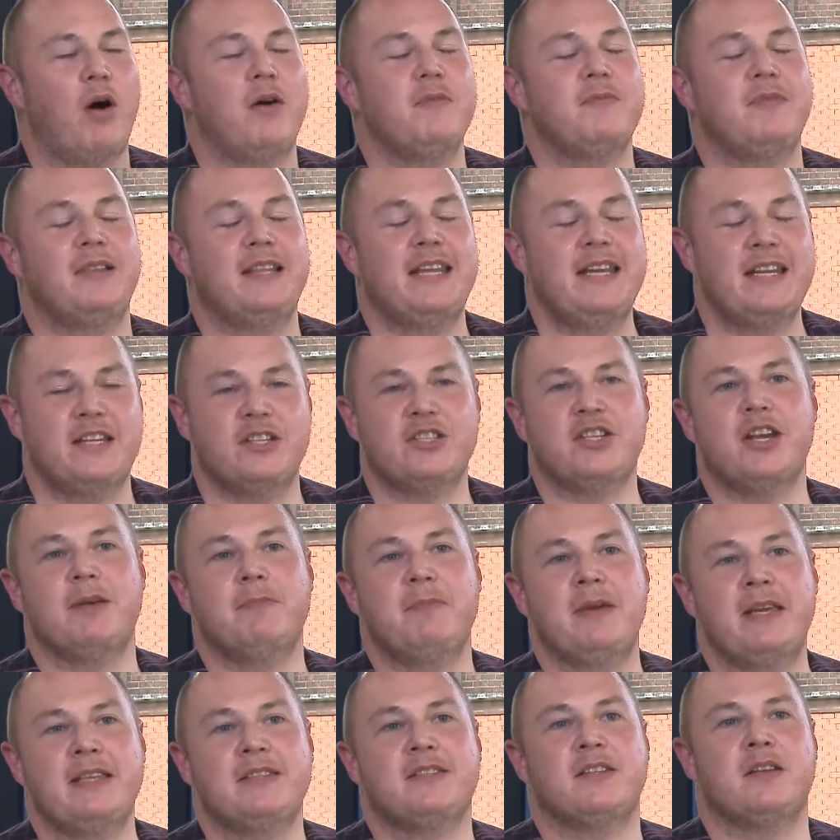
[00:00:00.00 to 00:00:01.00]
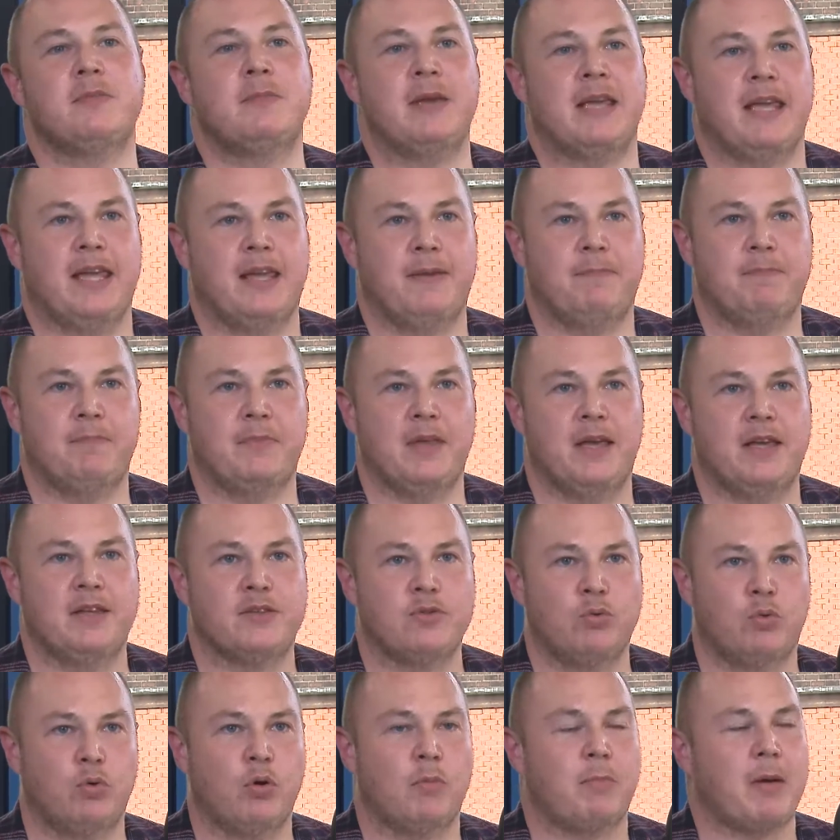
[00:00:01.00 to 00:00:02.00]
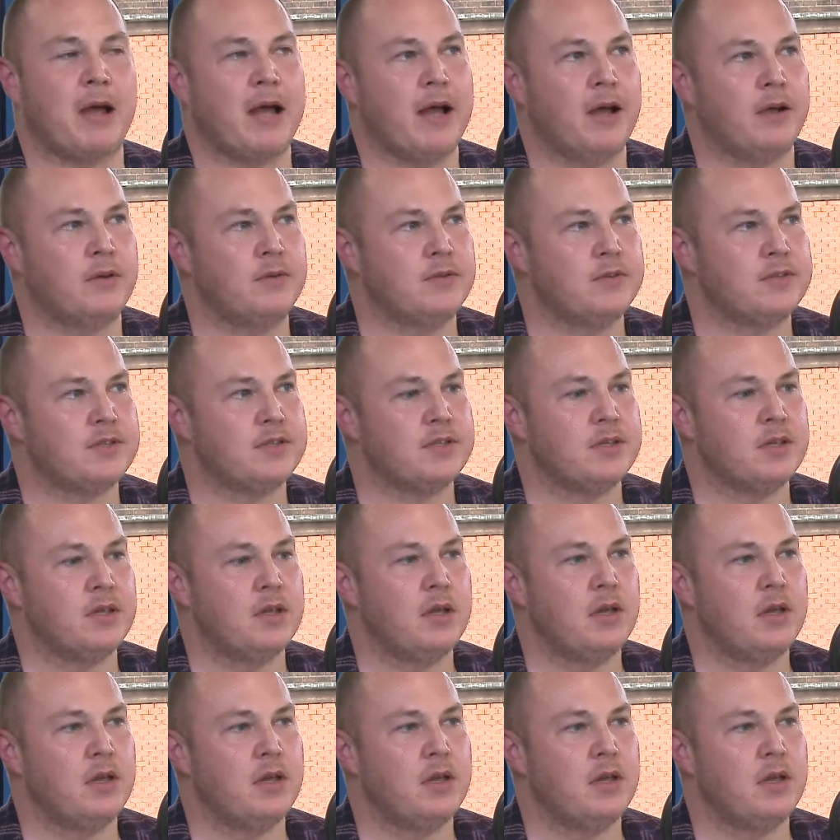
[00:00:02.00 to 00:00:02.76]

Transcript: leadership means to me is all about